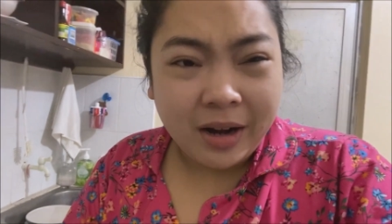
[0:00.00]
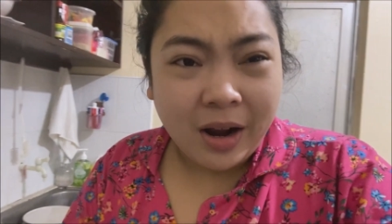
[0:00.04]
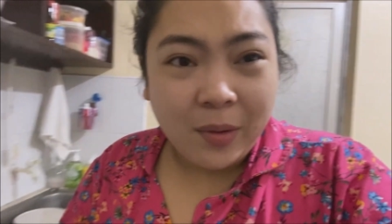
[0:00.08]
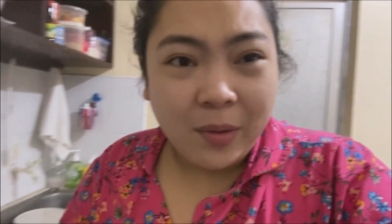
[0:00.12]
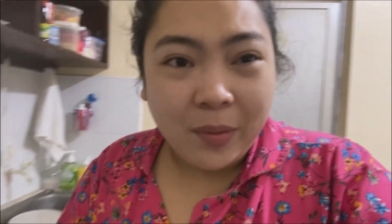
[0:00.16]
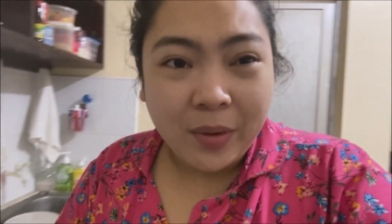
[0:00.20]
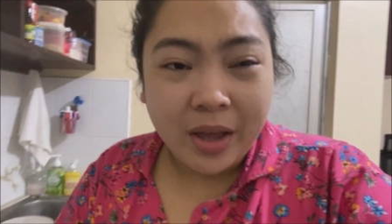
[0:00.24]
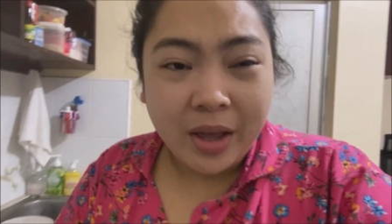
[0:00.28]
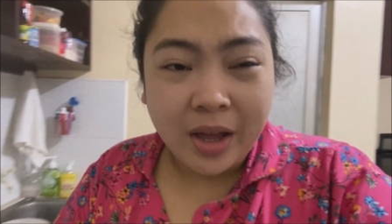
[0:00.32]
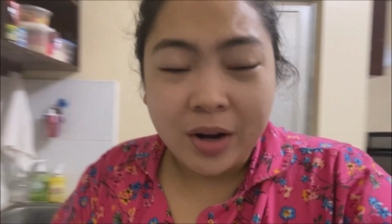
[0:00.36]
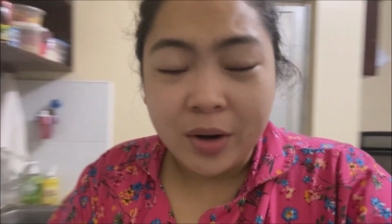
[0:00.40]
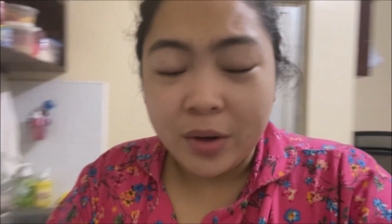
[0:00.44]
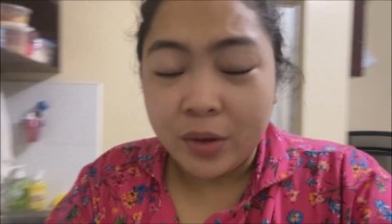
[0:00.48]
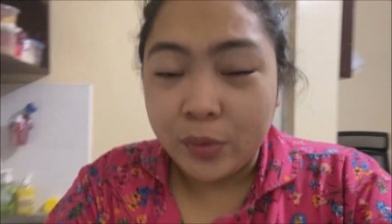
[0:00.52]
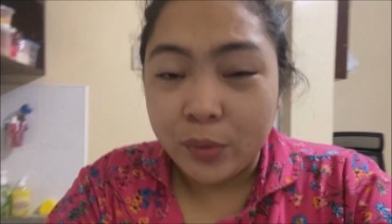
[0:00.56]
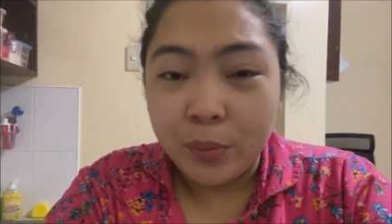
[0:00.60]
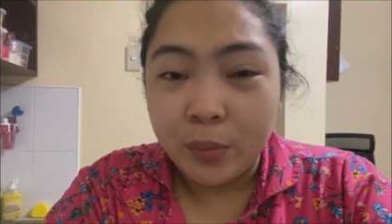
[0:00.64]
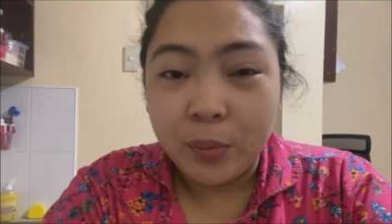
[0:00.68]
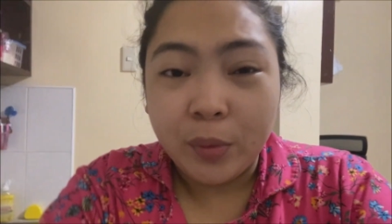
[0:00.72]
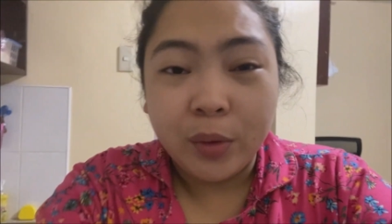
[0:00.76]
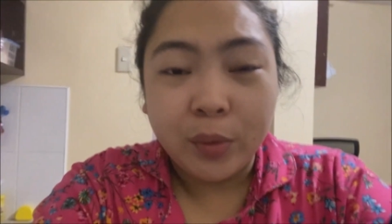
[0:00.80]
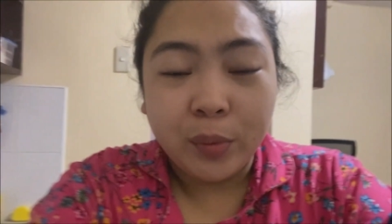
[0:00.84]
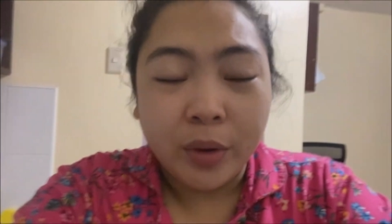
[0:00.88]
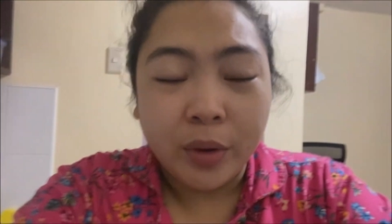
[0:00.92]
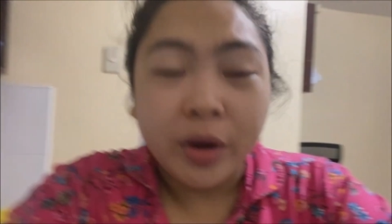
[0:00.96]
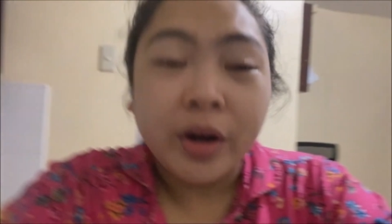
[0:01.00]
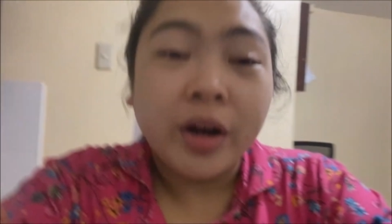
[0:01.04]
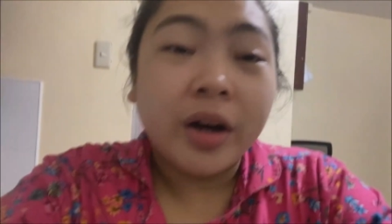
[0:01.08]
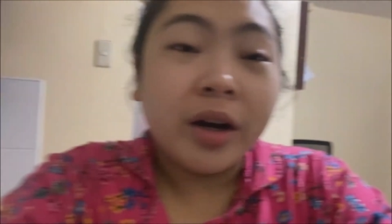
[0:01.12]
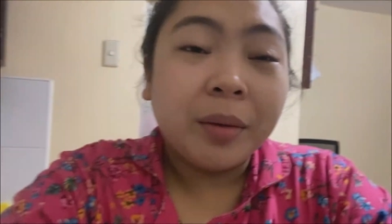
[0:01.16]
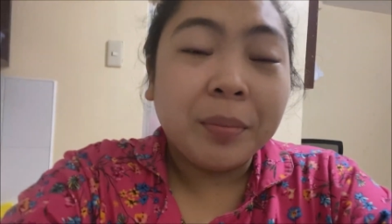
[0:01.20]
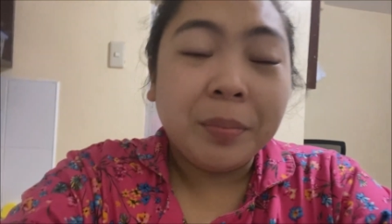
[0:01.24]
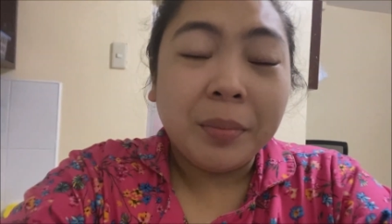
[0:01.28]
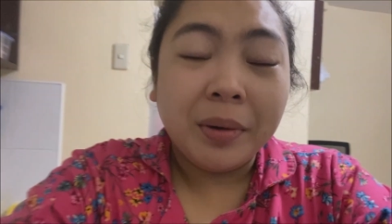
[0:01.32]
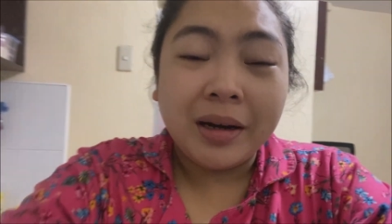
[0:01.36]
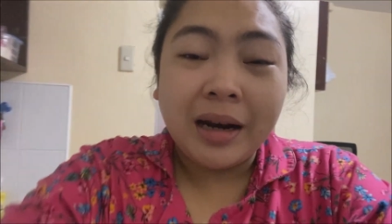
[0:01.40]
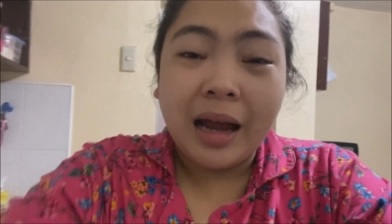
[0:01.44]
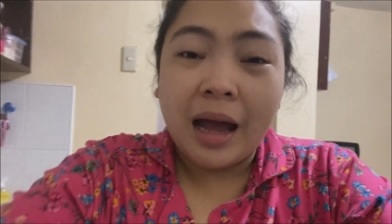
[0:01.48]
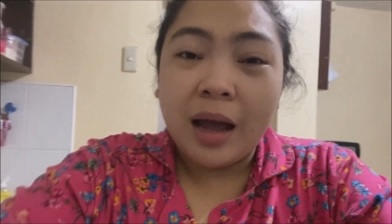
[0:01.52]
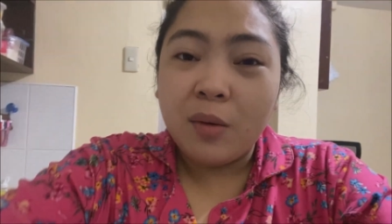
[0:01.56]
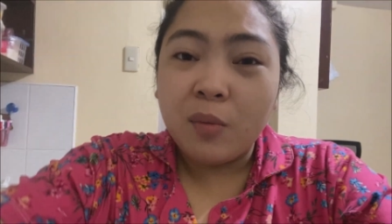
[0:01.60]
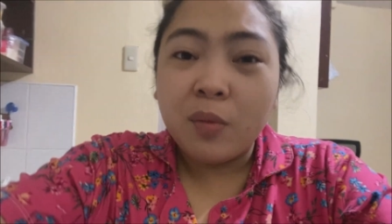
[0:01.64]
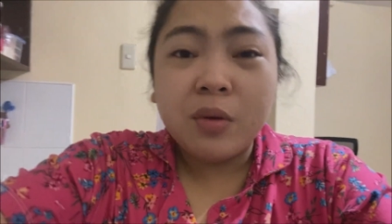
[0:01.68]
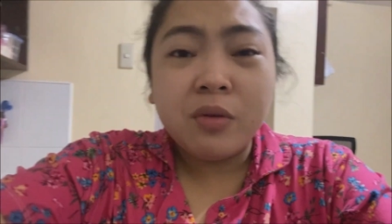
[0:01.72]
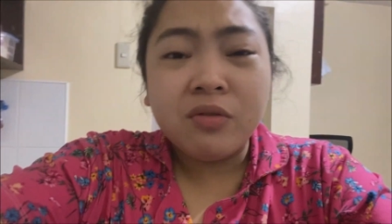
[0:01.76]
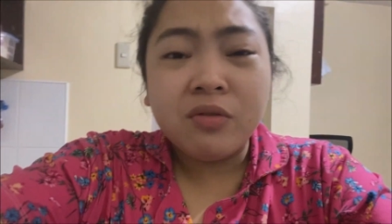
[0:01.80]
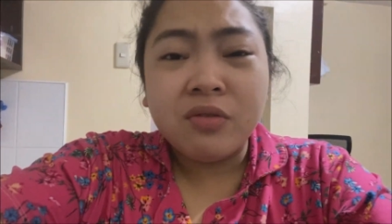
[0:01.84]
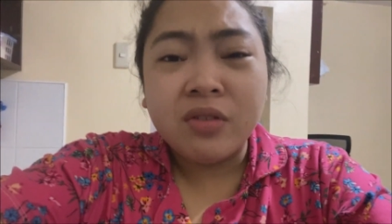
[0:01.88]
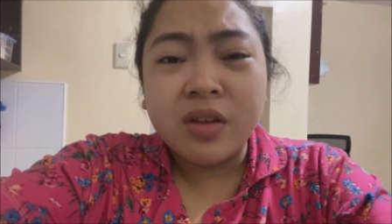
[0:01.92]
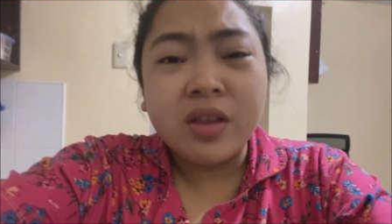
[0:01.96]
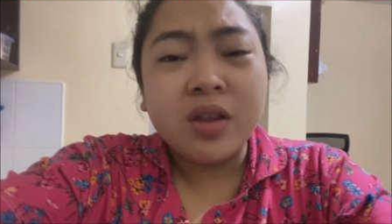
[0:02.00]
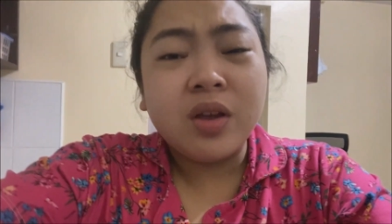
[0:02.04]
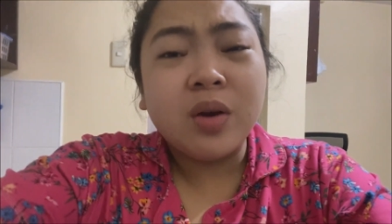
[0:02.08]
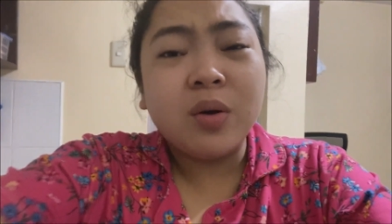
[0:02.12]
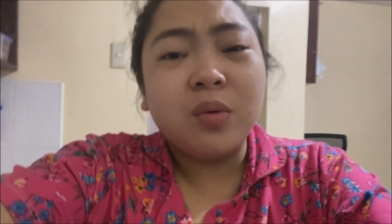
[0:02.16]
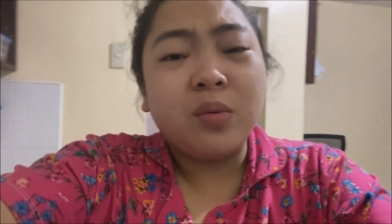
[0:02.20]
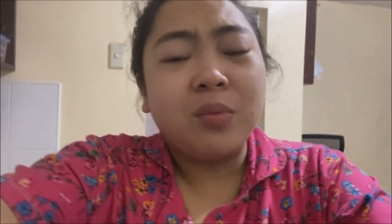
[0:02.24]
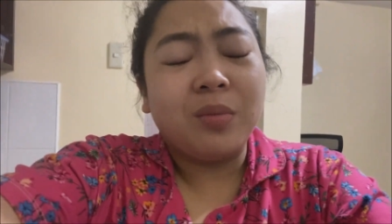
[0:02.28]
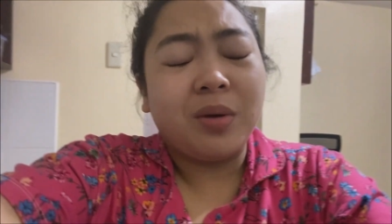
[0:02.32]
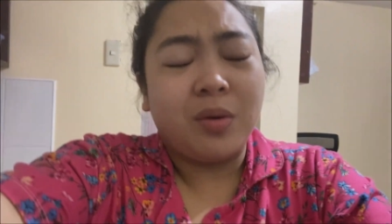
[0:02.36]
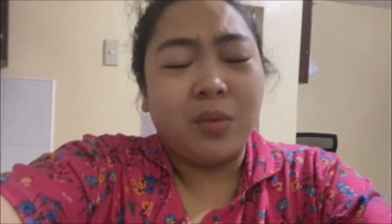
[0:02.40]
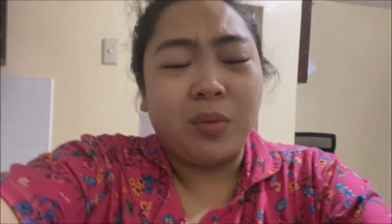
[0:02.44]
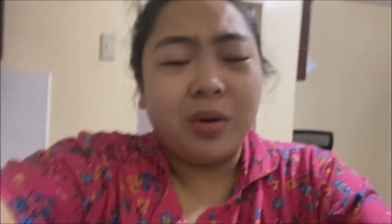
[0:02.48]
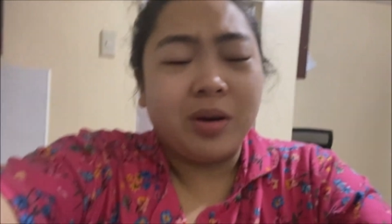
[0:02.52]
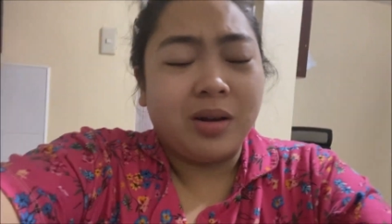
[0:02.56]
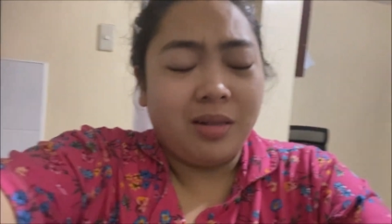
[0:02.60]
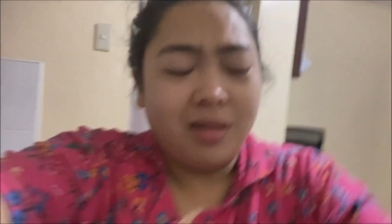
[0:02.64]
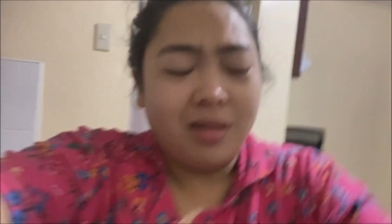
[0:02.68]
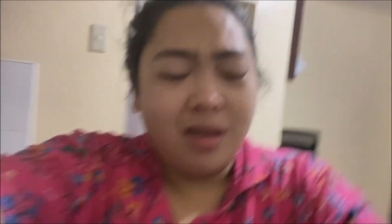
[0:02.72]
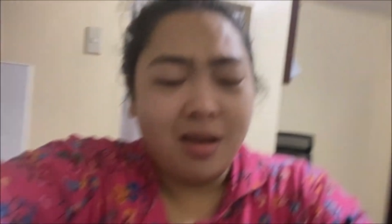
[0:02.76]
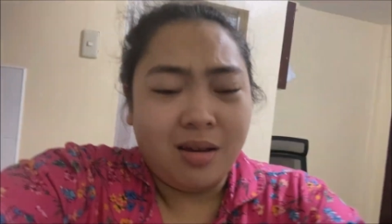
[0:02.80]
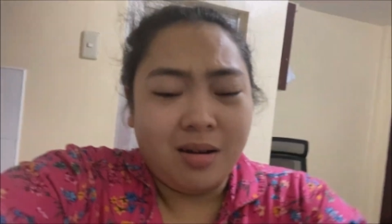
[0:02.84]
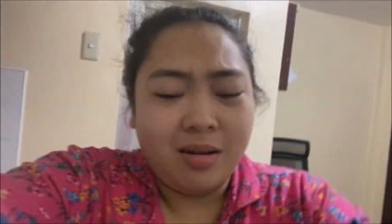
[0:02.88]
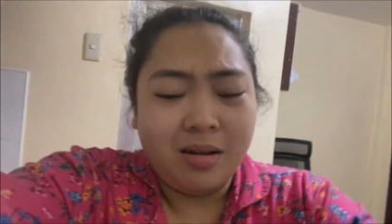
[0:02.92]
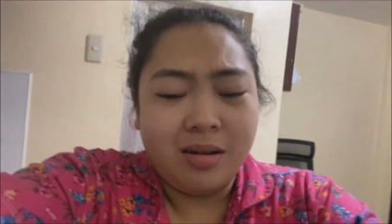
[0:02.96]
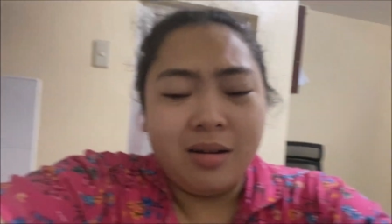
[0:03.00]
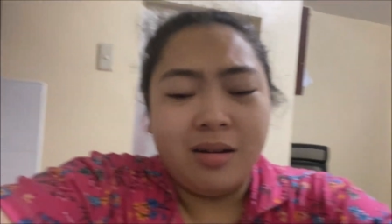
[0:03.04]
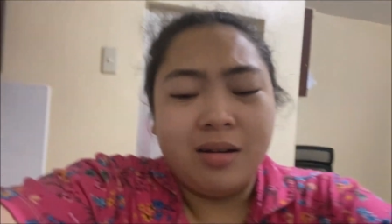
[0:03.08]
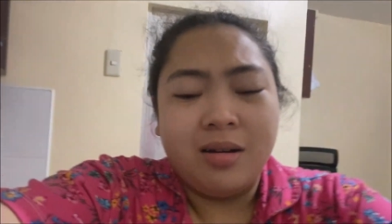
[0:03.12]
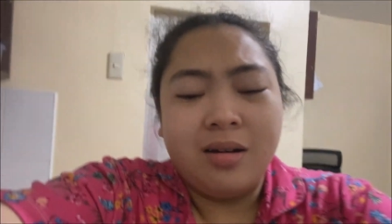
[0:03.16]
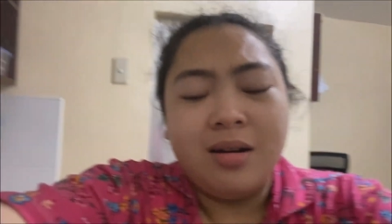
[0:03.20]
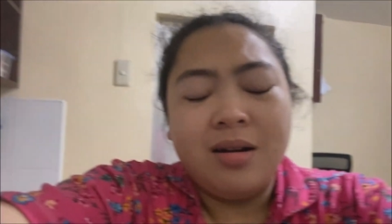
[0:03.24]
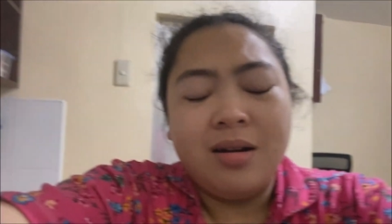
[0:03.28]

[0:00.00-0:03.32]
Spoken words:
Now I gotta do more work, but I will video my work later.